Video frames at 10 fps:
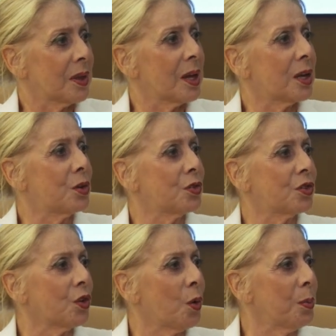Thank you
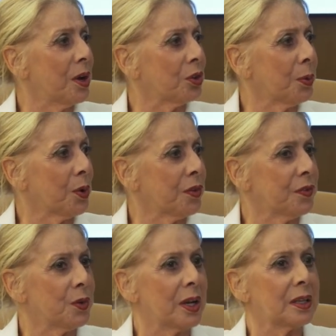so much, both of you,
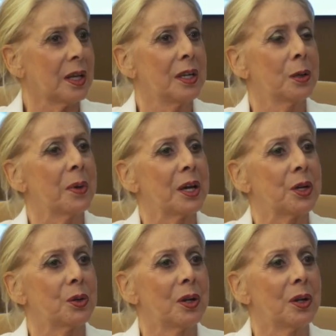Nathalie and Michael.